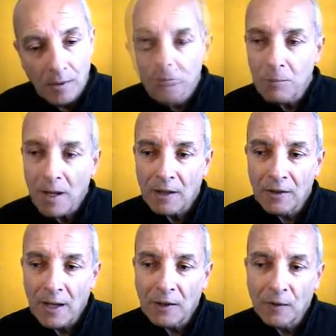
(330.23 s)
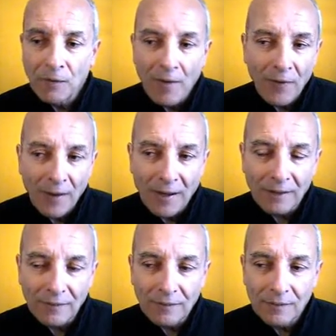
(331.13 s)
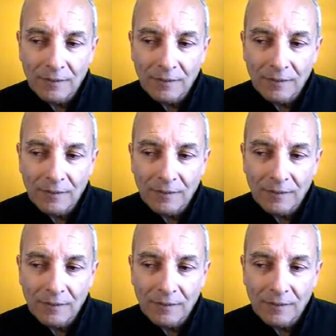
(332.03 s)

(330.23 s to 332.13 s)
The Mahayana, on the other hand,